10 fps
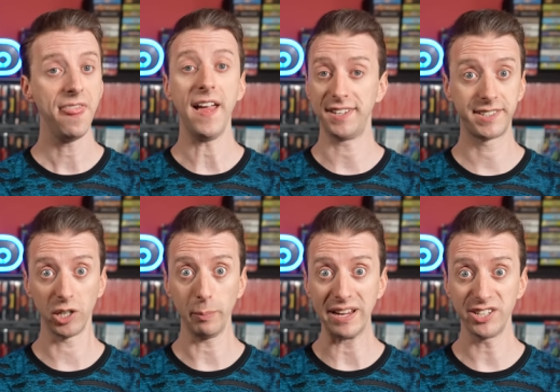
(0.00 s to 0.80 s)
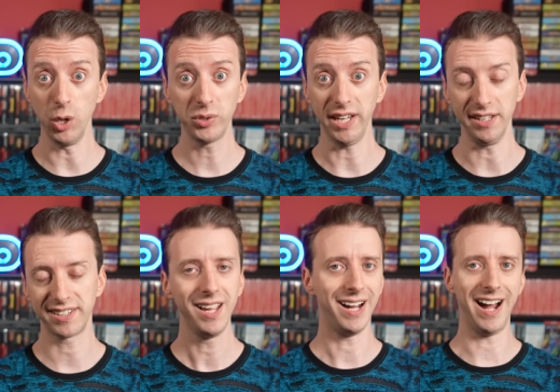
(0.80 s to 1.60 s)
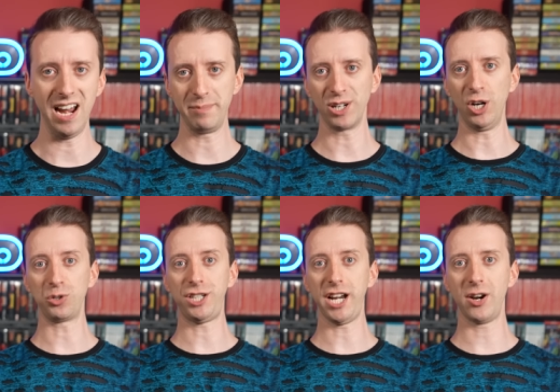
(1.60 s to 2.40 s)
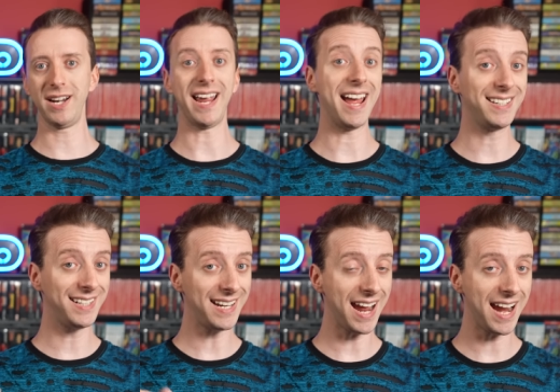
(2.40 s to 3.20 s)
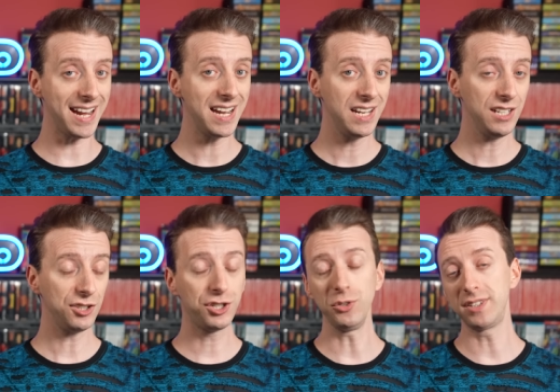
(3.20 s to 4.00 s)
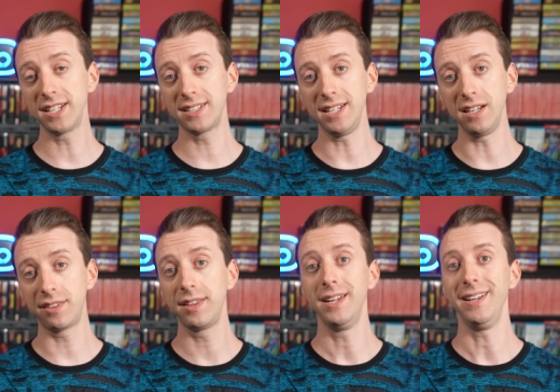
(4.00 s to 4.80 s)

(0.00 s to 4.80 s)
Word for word: that still makes no sense. I am your host, Jared, and today is June 16th,